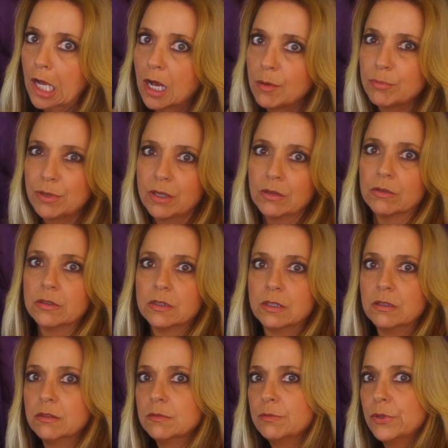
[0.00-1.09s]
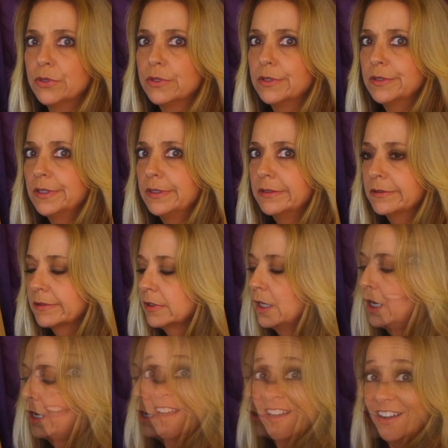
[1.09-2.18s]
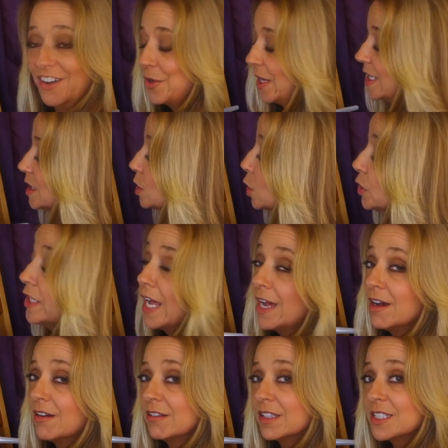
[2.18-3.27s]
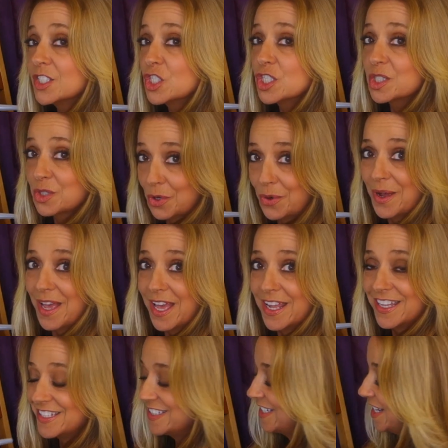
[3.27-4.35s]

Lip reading: of blue. Boring. Okay, so now let's just go ahead and